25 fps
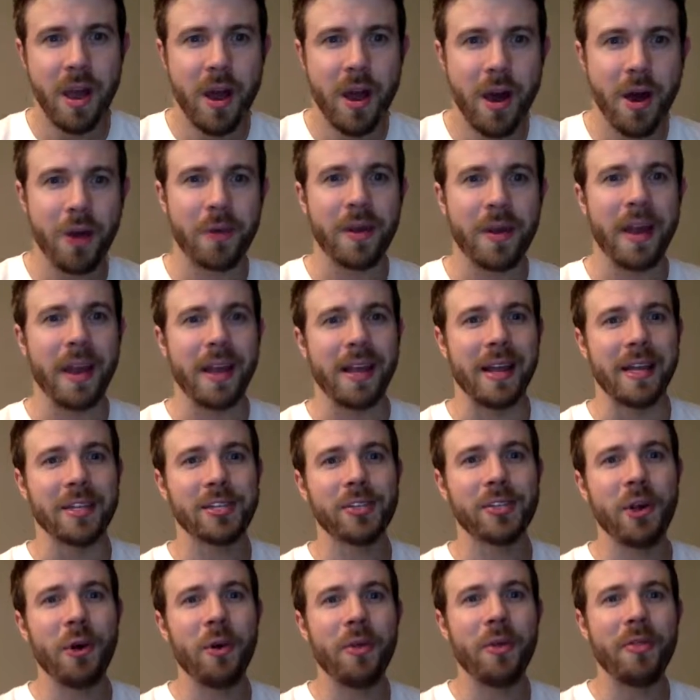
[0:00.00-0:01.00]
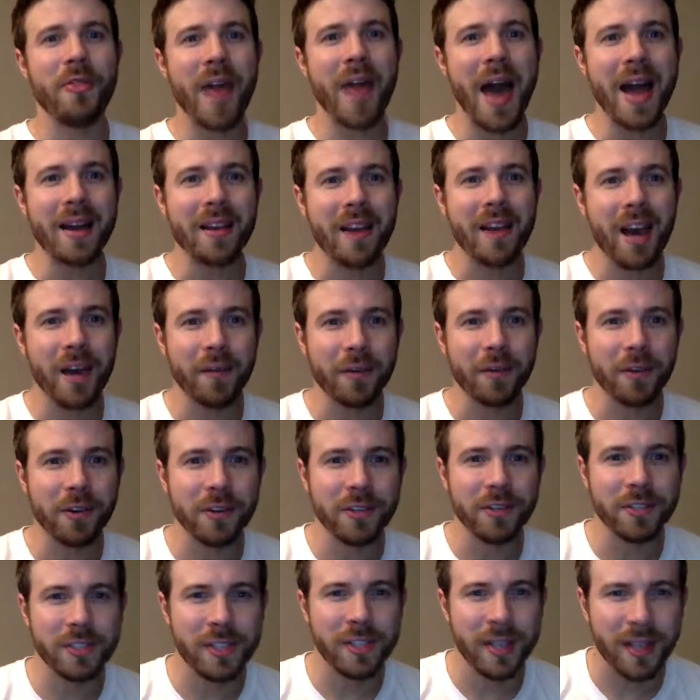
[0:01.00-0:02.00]
Okay, so that
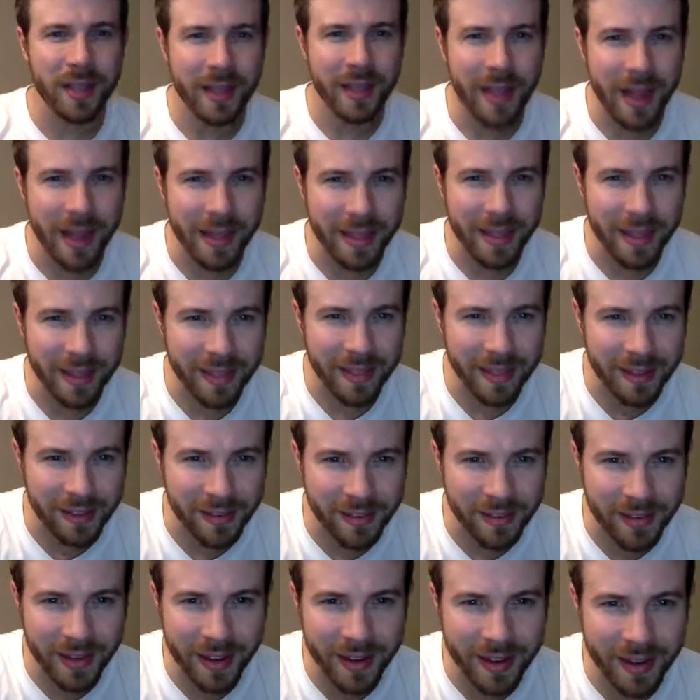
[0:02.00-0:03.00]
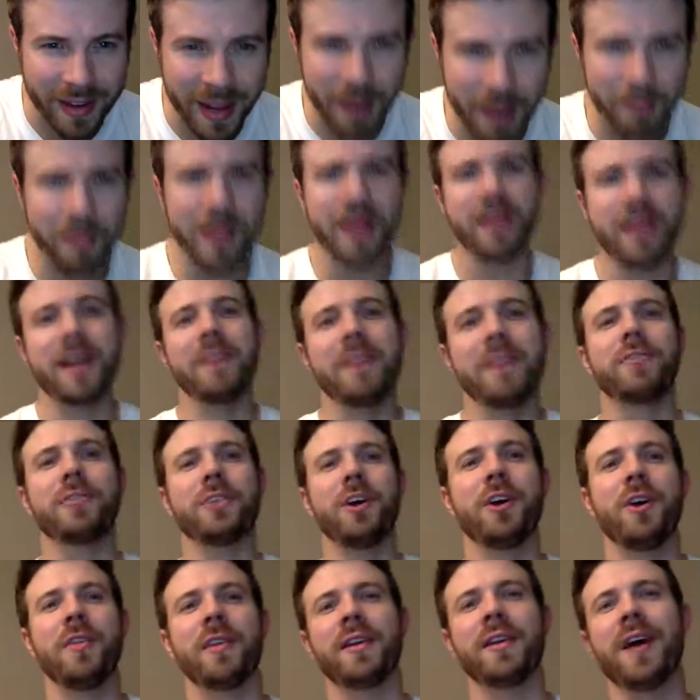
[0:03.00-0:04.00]
covers, I think this is it. Yep, that covers
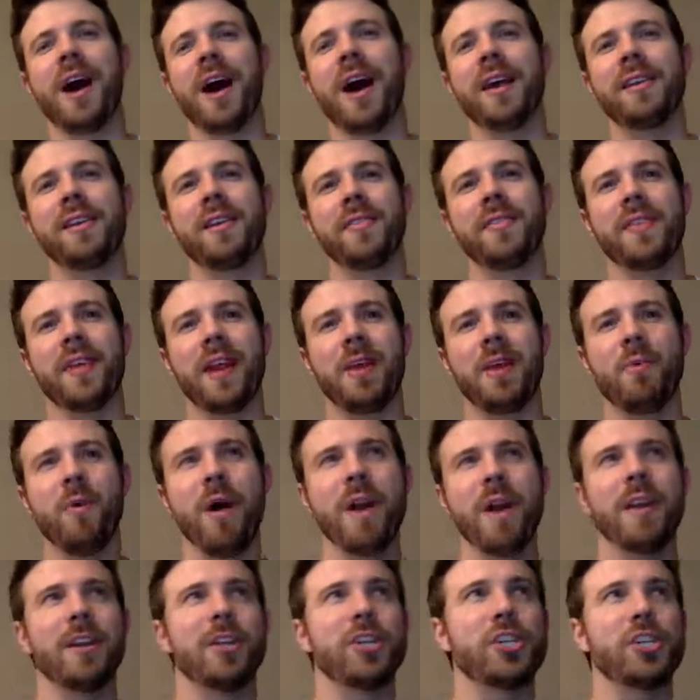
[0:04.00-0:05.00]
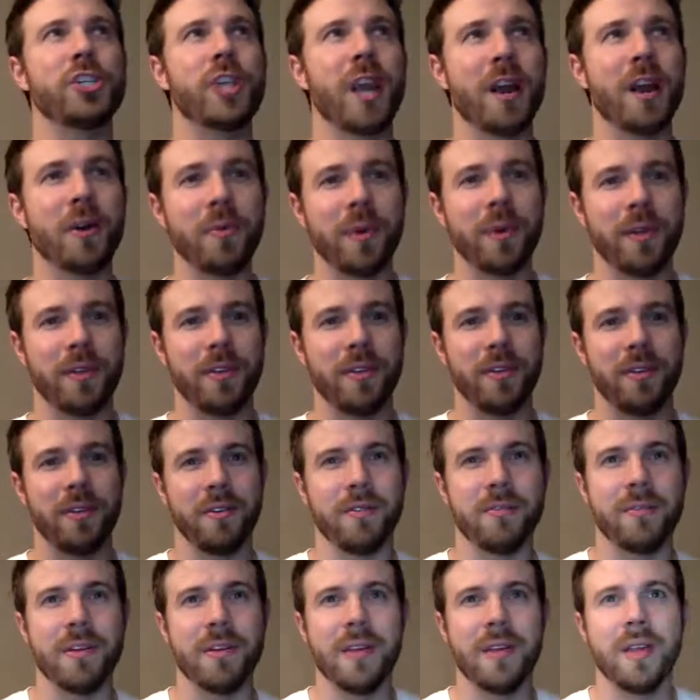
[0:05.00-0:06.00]
all the content that I wanted to share with
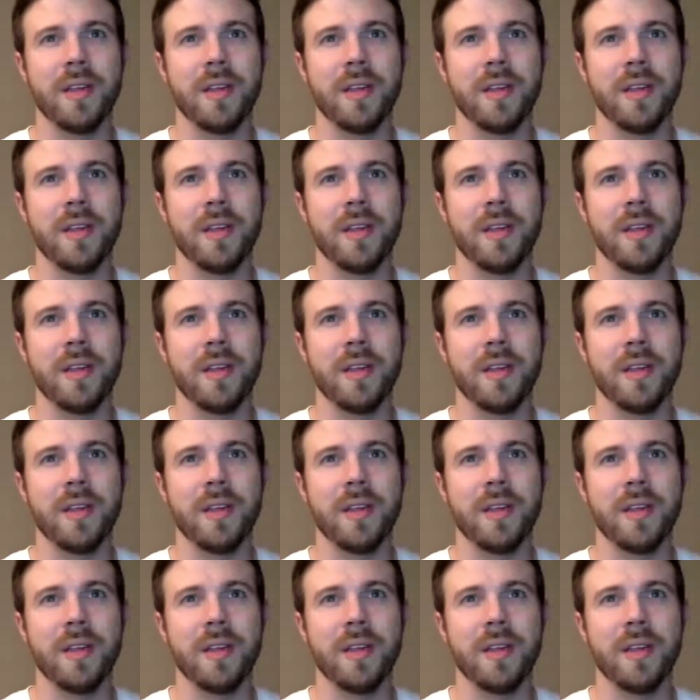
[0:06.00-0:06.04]
you.